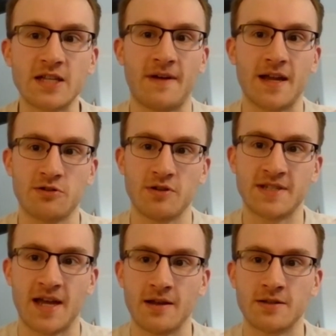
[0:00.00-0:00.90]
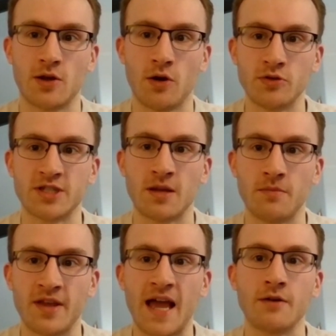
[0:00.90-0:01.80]
factor attacker to conjure
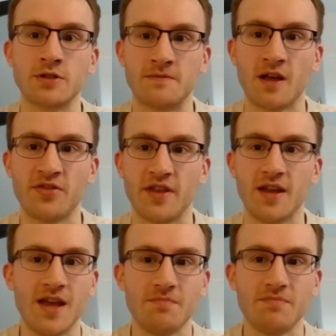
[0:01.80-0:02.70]
something out of nothing.